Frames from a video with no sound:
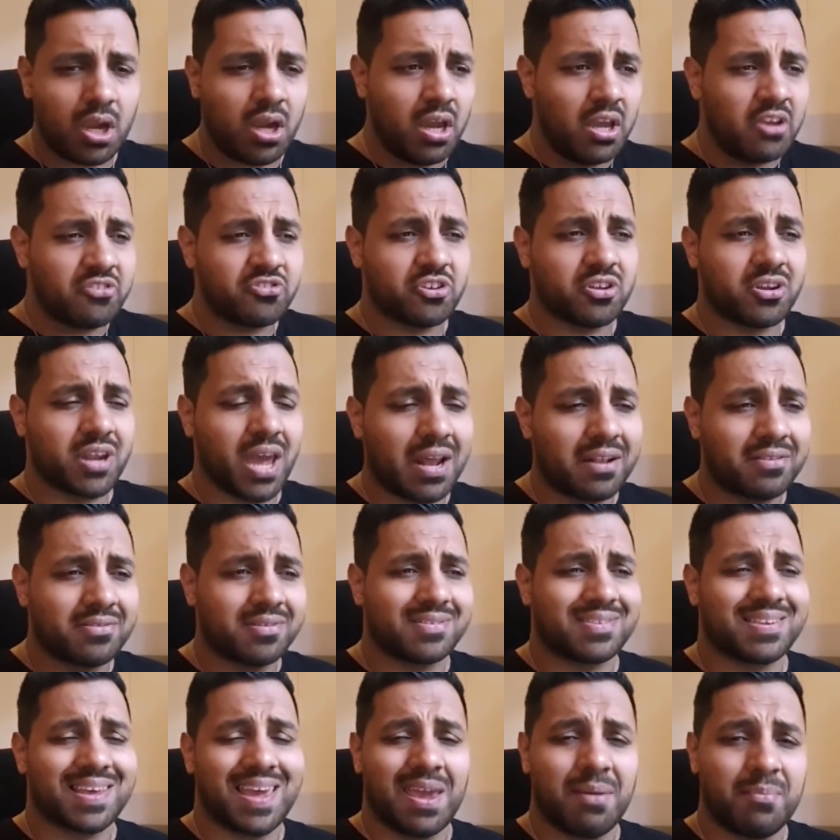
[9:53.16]
It's an
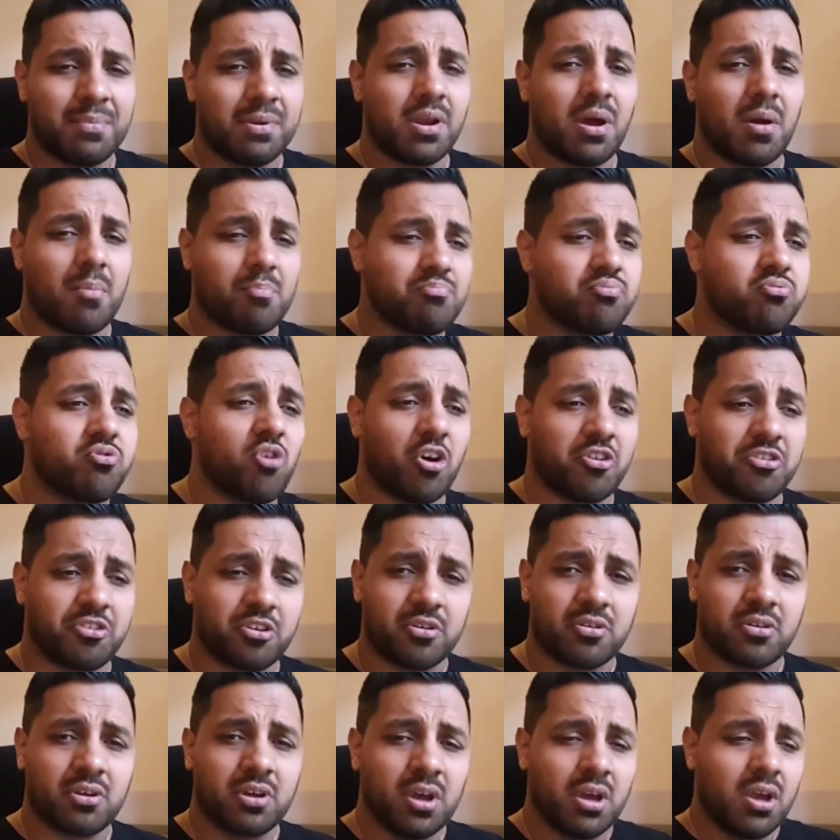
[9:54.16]
entertainment
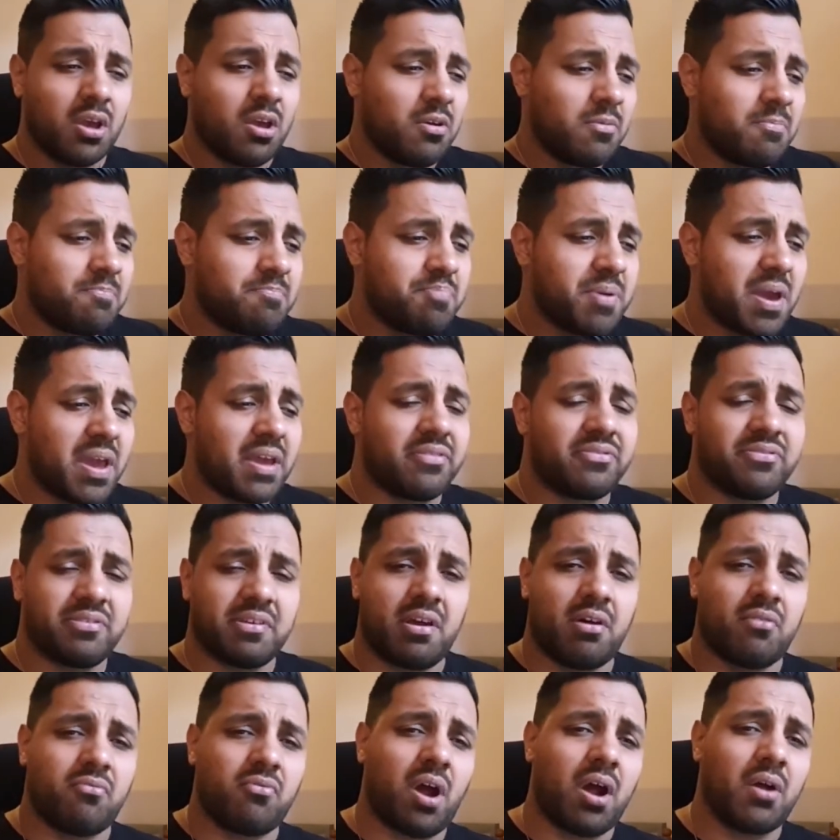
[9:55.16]
product. Base
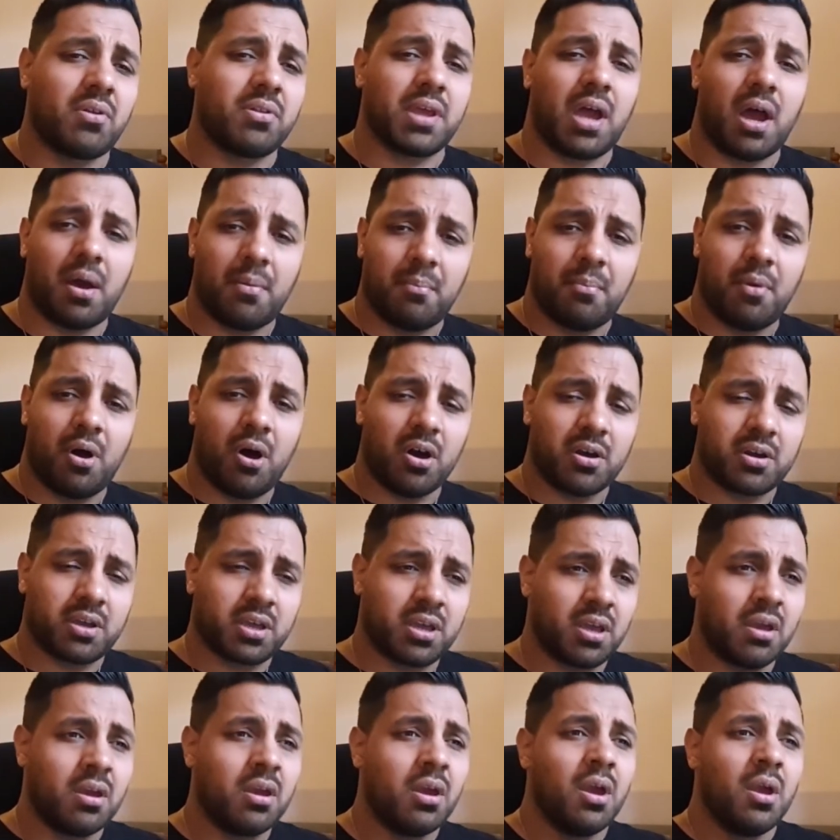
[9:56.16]
it around that
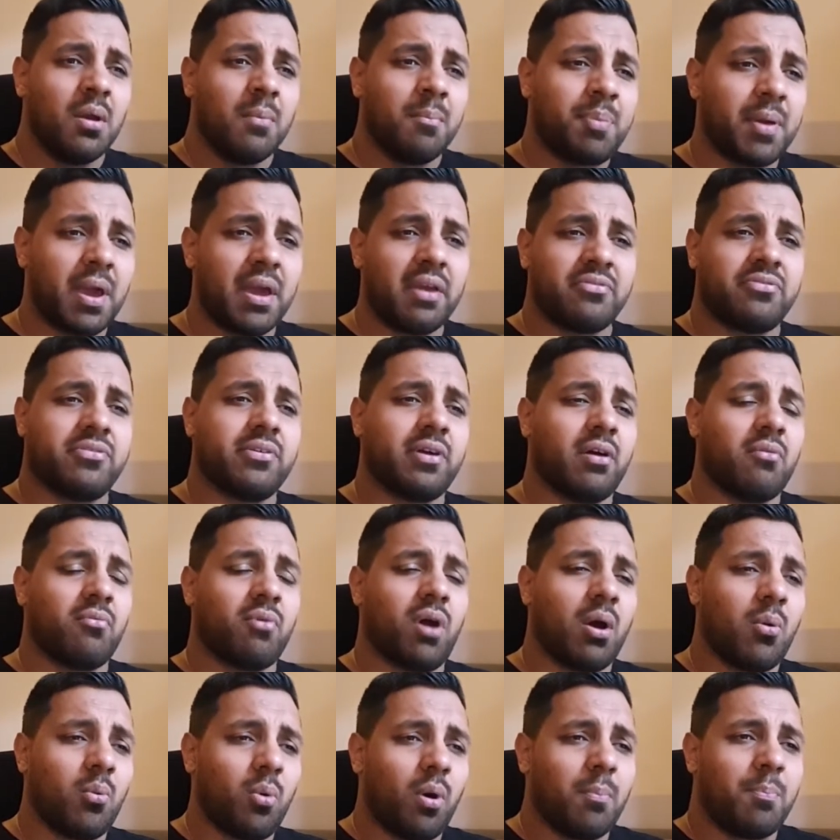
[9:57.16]
market. Base it
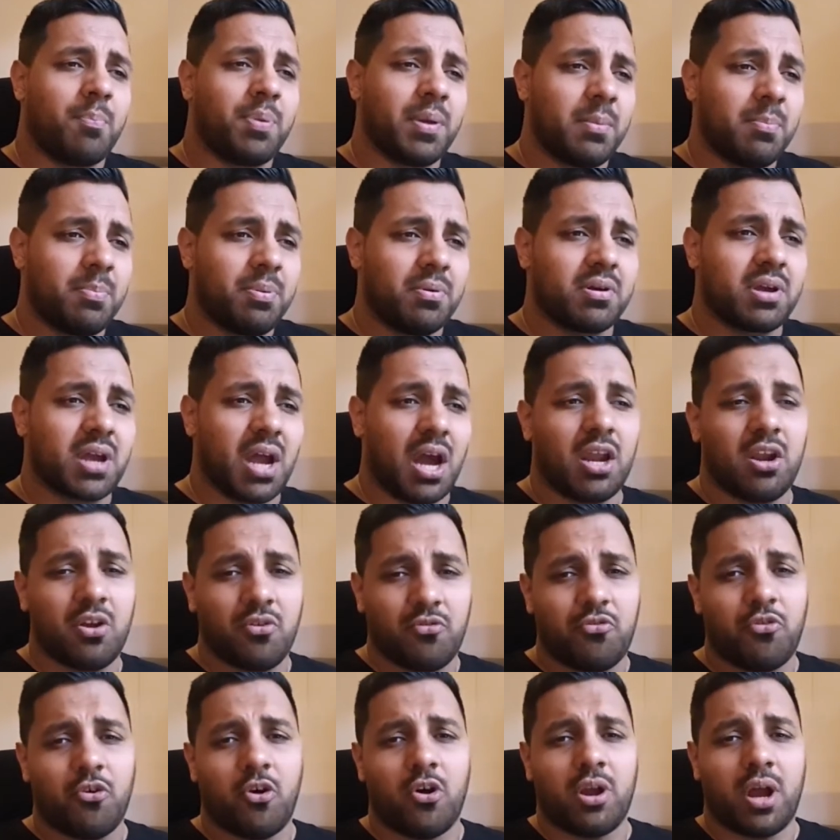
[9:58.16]
around what people can
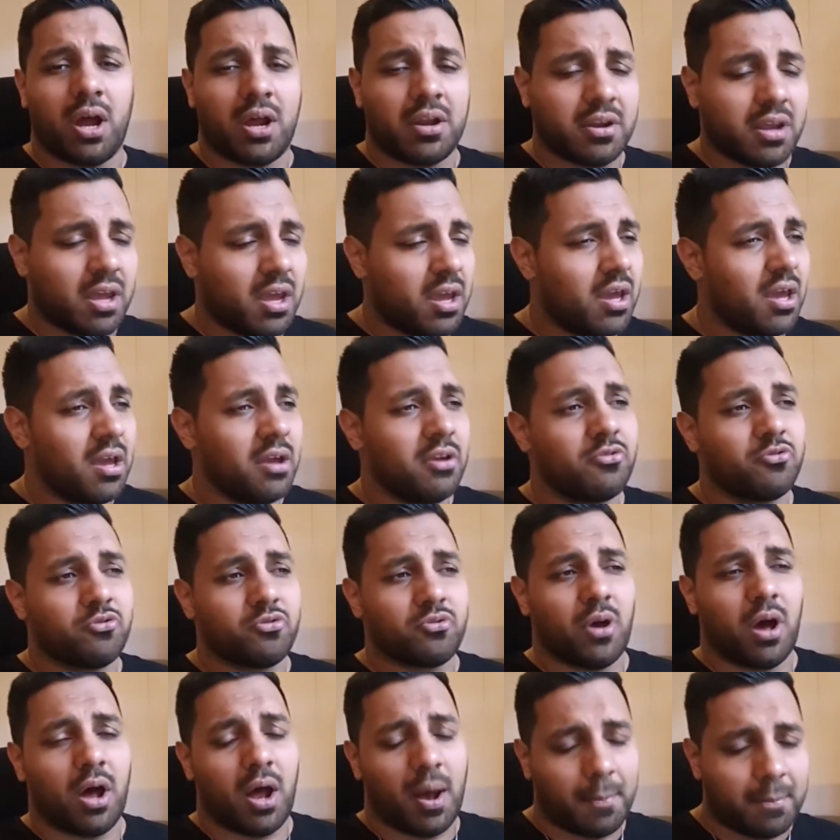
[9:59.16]
afford. And it
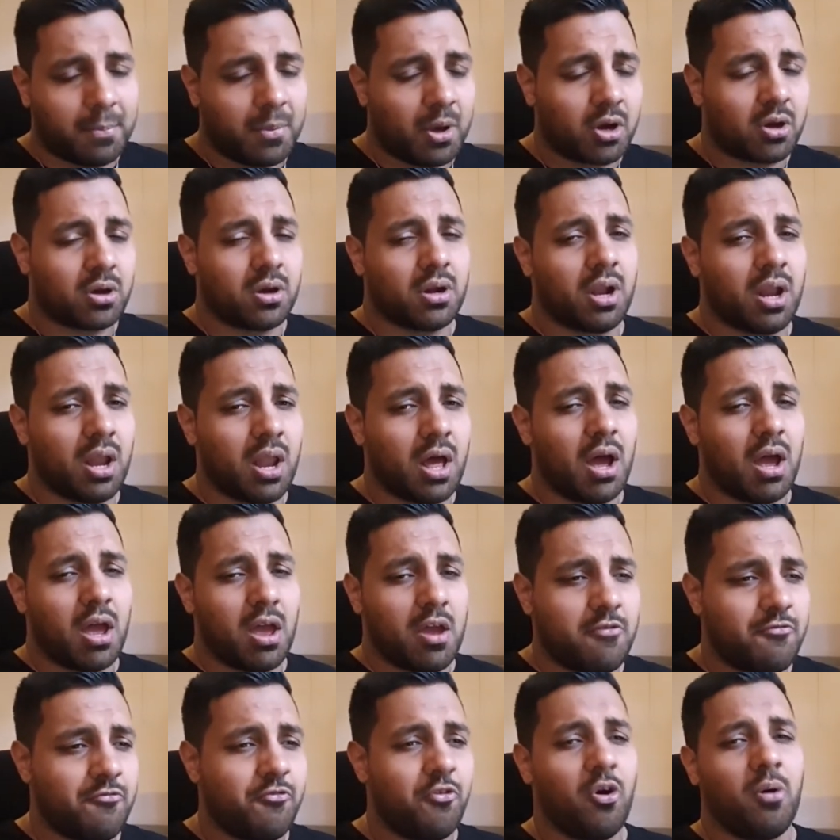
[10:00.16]
is, I'm not going to lie,
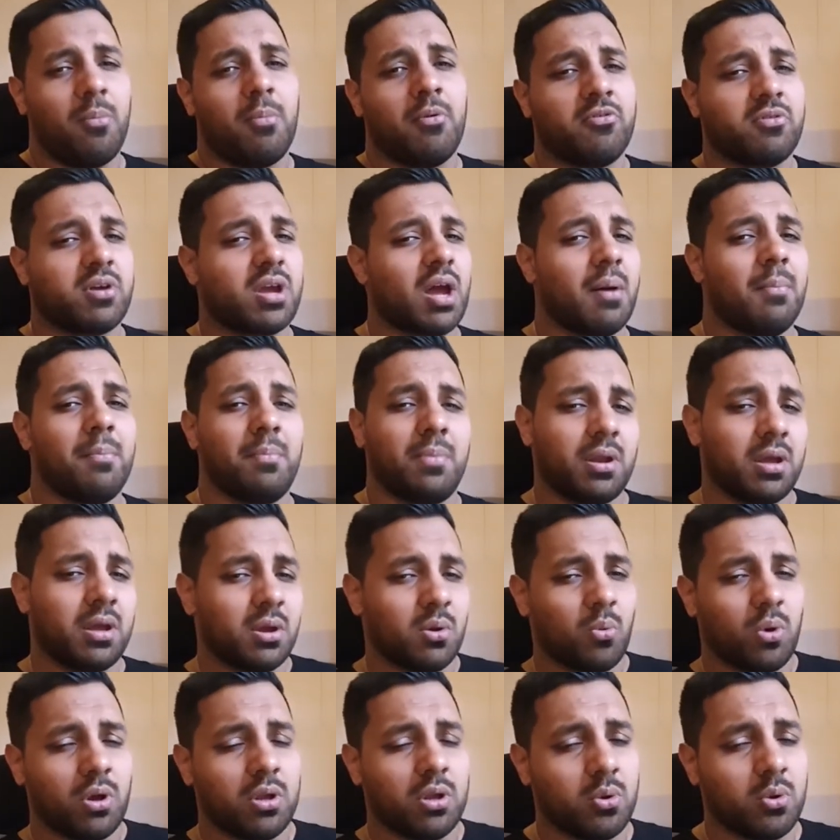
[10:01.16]
a form of
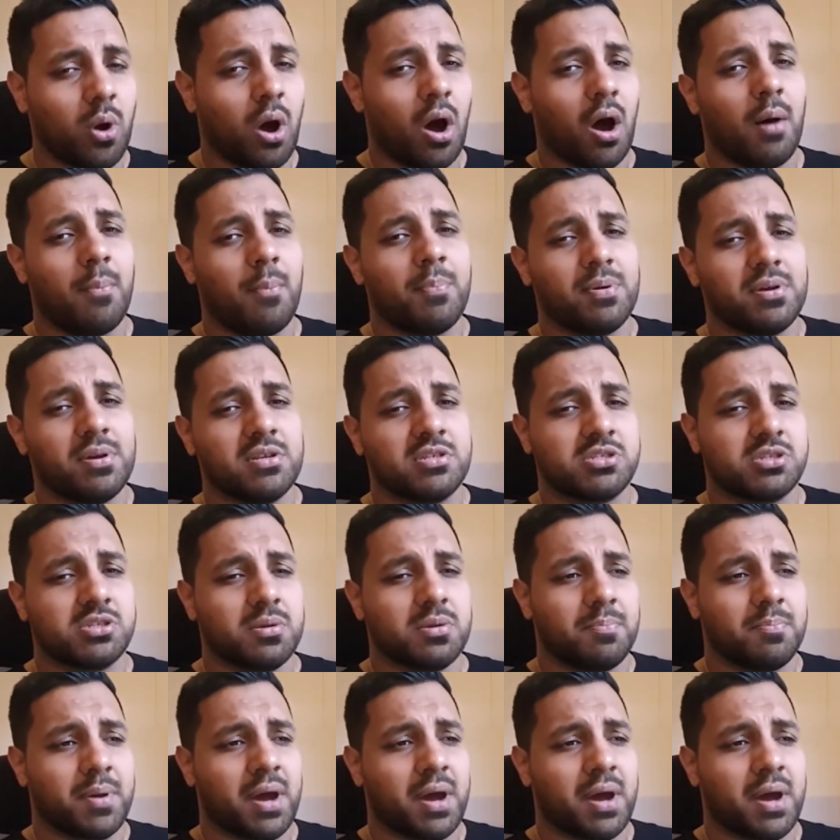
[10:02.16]
gambling when you are purchasing